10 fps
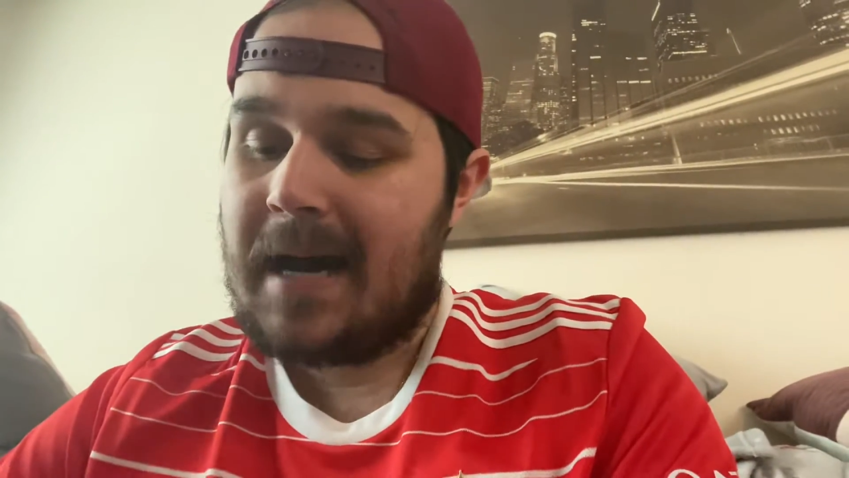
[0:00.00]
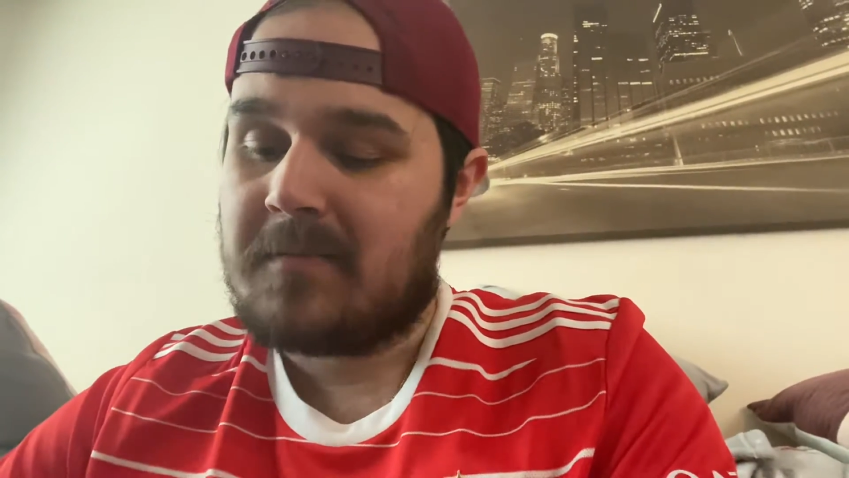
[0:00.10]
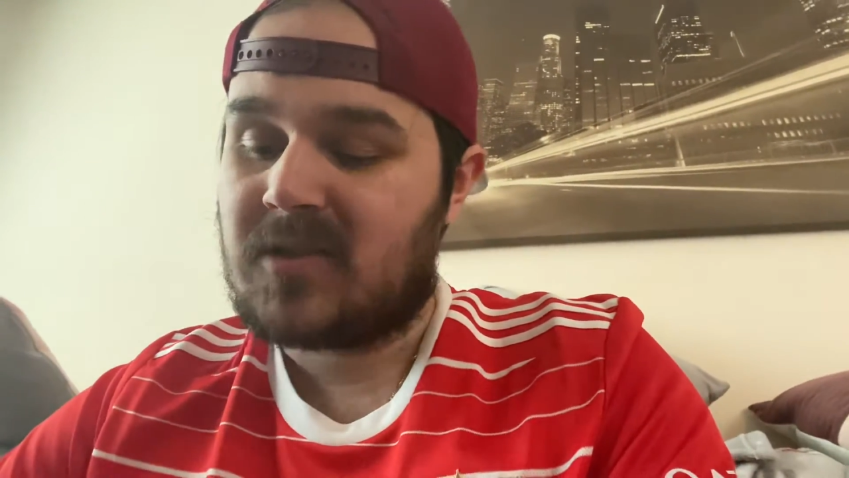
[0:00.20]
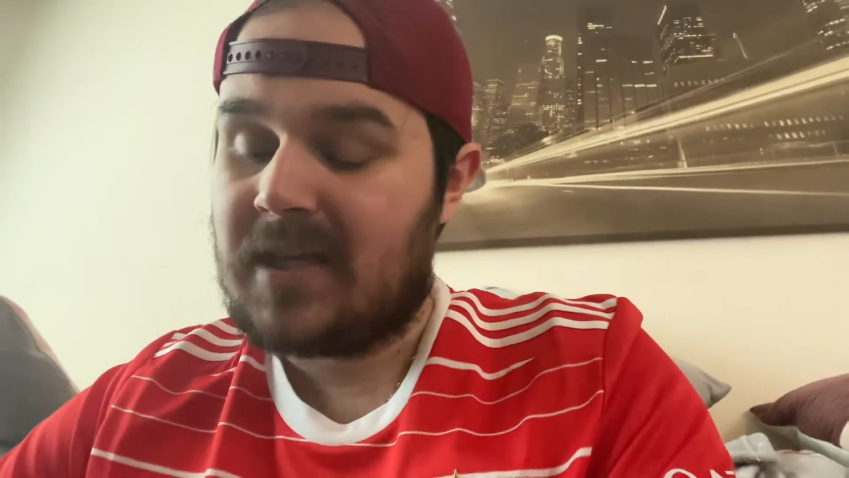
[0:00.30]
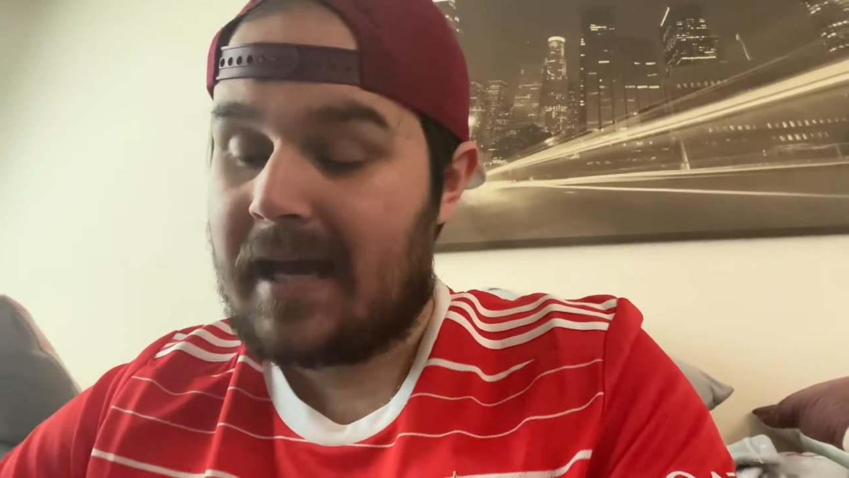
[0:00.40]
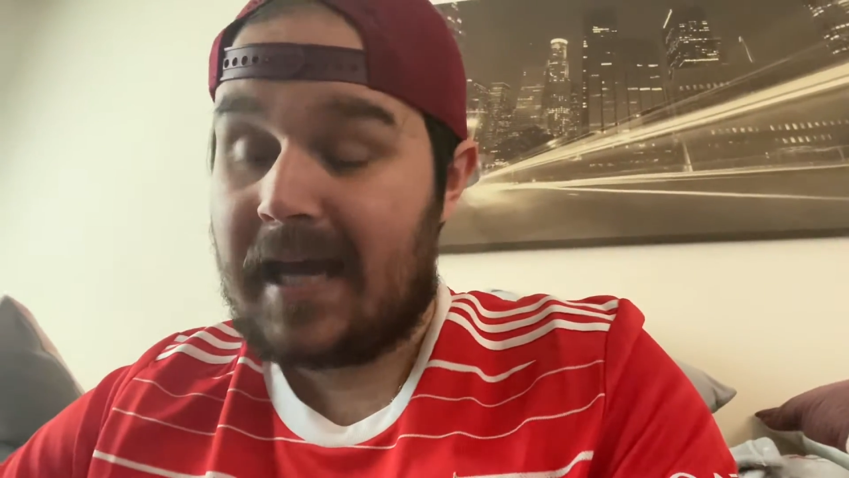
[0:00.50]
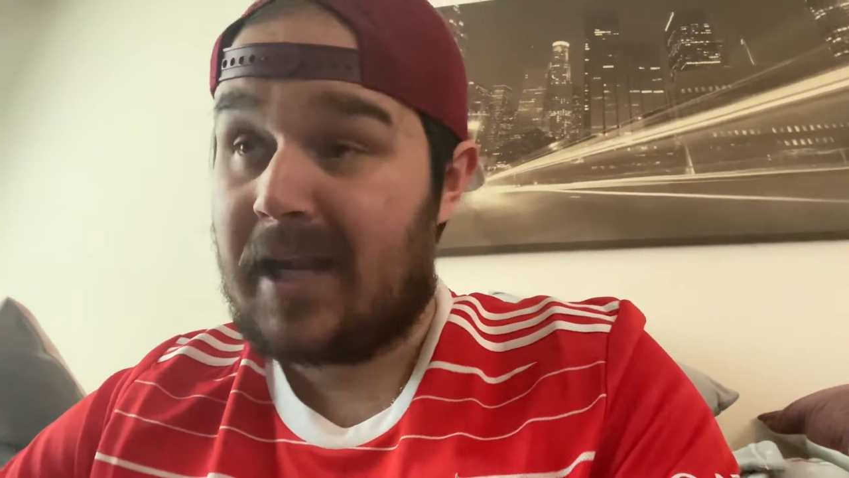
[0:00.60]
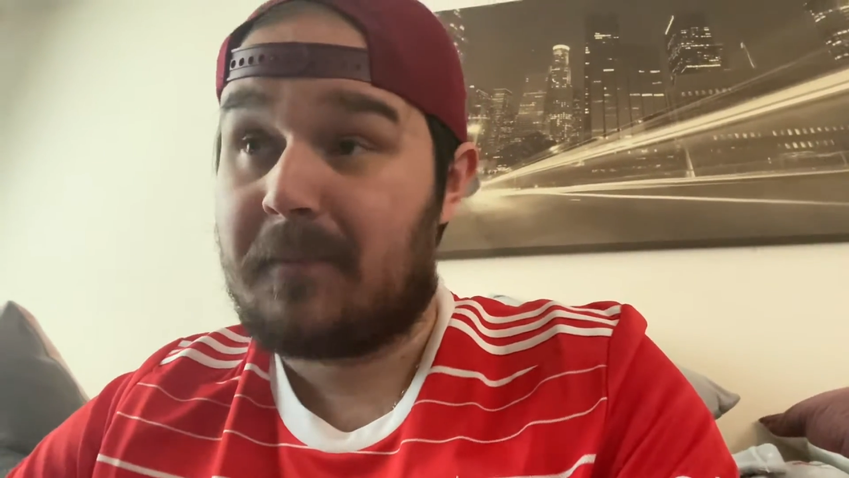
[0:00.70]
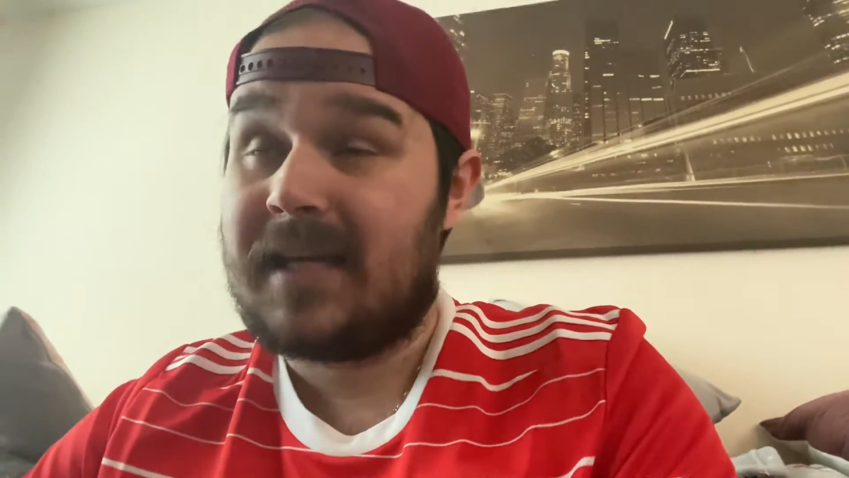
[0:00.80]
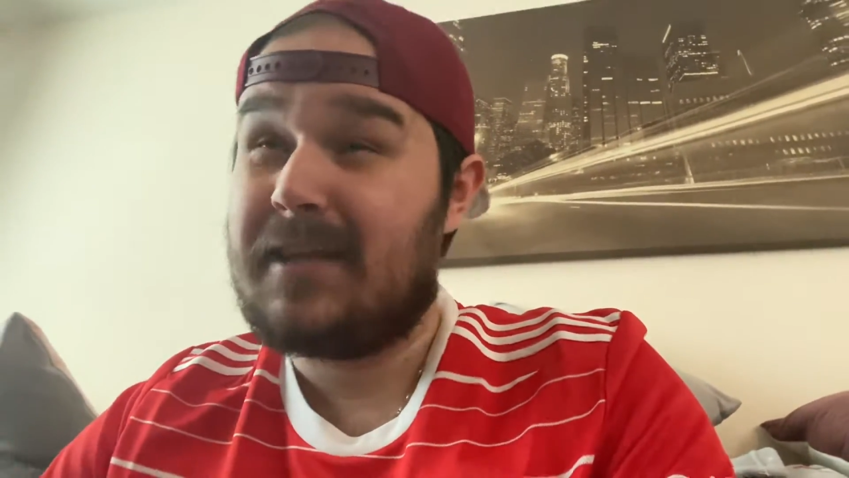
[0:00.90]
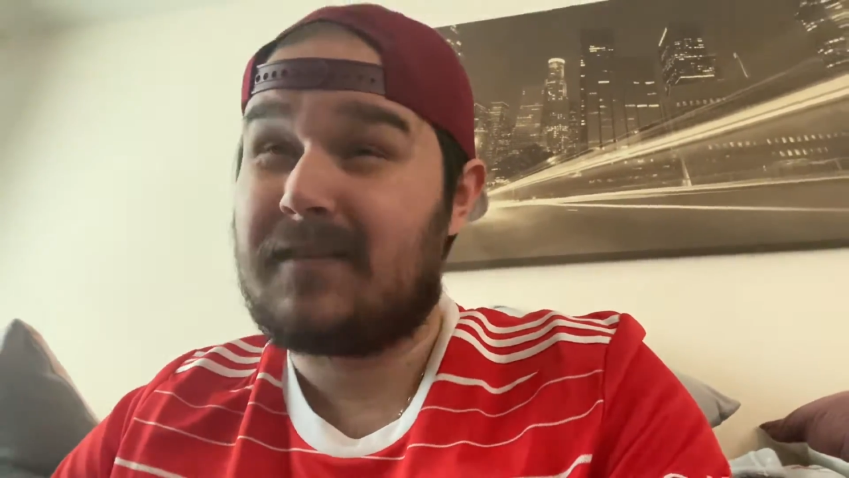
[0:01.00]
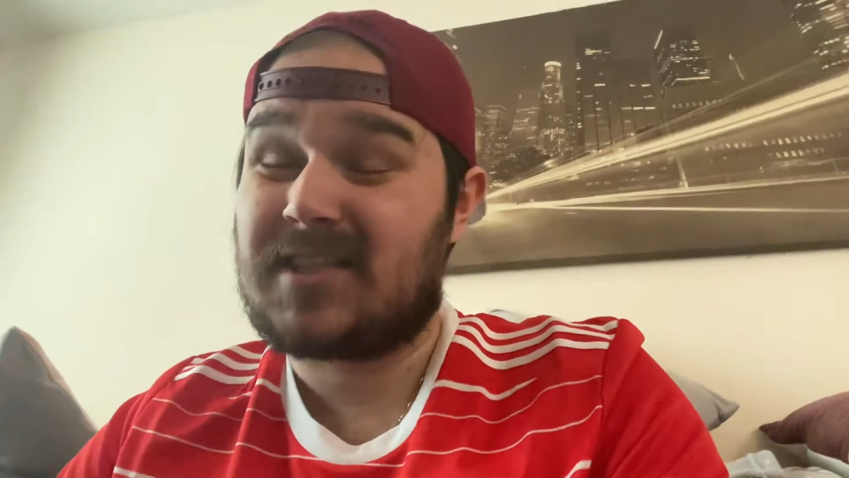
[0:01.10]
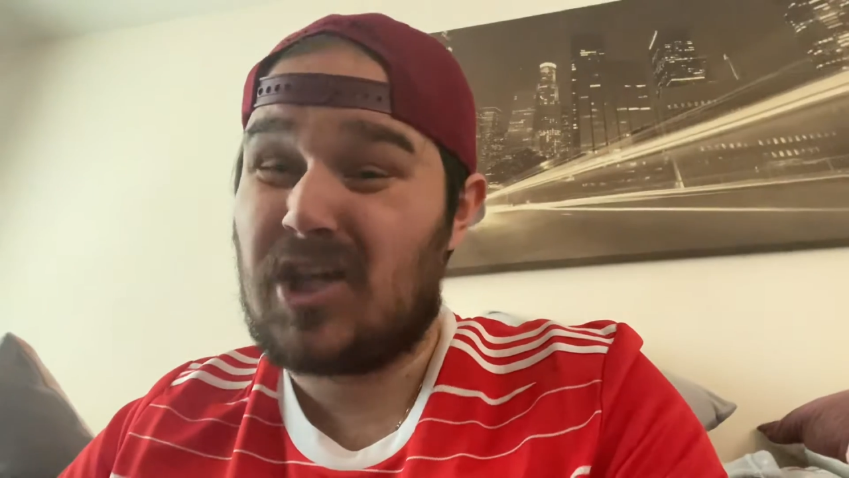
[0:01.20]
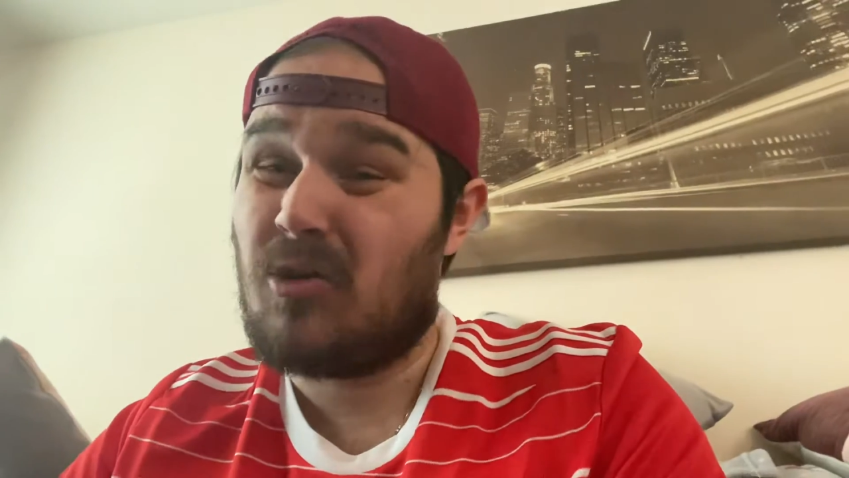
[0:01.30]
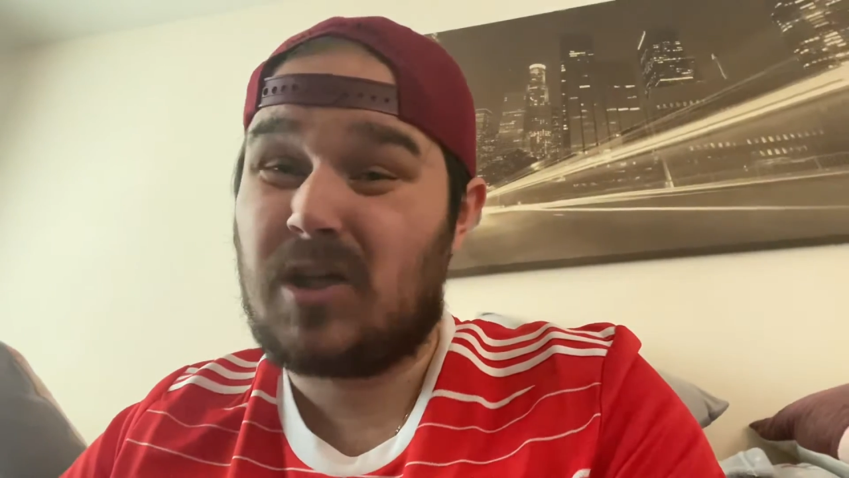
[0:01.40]
So yeah, and I believe it's
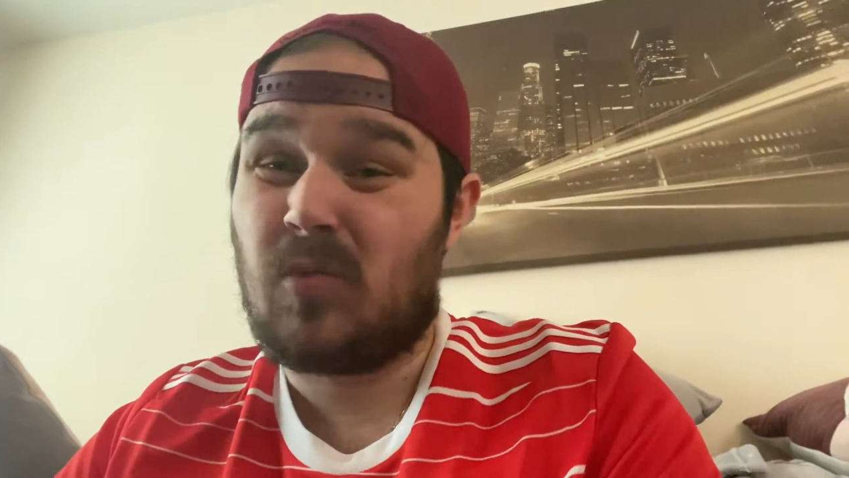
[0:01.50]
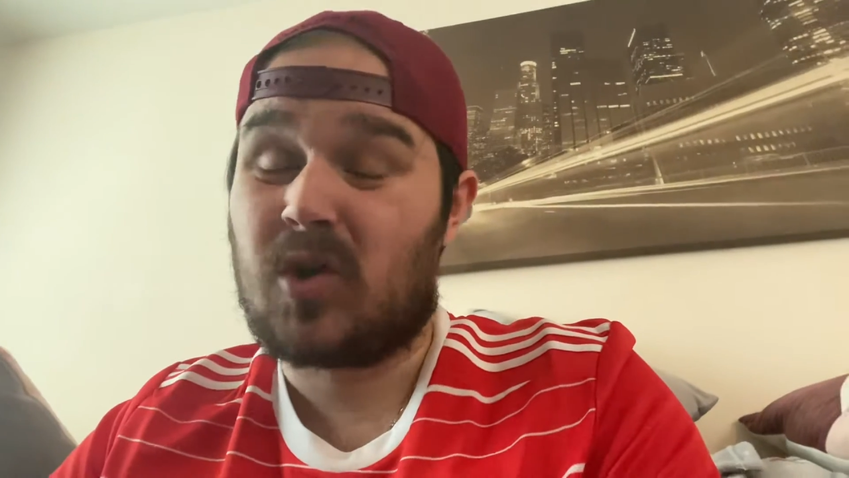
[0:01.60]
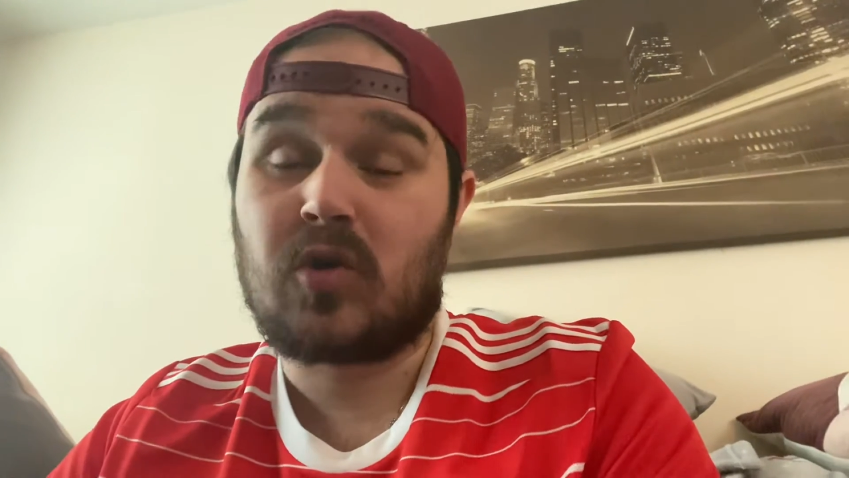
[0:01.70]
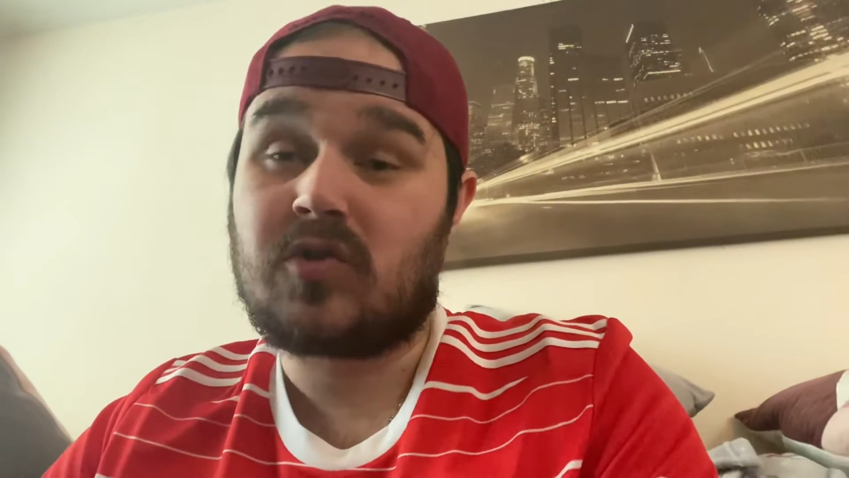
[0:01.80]
the only one